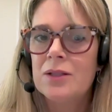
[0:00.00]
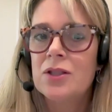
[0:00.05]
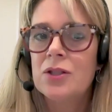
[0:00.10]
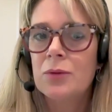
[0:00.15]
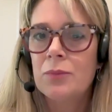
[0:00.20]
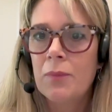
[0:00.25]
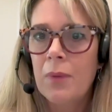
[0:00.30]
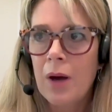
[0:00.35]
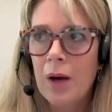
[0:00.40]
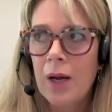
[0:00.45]
to
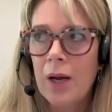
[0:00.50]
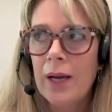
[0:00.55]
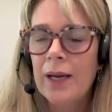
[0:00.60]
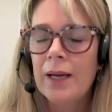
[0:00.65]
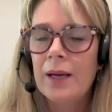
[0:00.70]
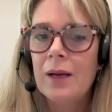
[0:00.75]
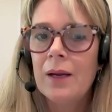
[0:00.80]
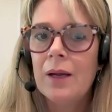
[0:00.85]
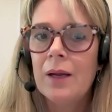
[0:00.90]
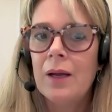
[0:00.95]

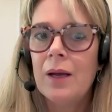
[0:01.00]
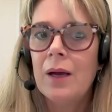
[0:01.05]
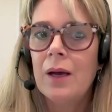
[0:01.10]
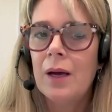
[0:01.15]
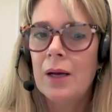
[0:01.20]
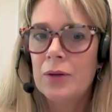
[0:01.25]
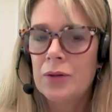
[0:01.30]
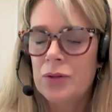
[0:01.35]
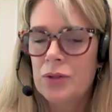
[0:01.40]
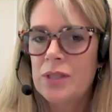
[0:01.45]
my
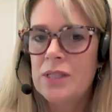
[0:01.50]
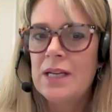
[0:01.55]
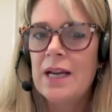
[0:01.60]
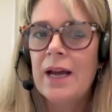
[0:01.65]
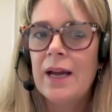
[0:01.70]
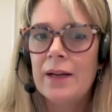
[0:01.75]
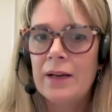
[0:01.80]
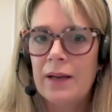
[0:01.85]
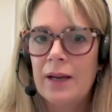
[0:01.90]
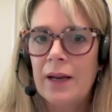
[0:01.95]

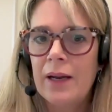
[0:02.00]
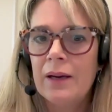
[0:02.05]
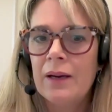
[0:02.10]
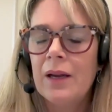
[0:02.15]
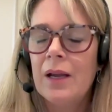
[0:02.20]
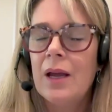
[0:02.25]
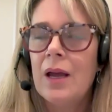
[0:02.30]
understanding.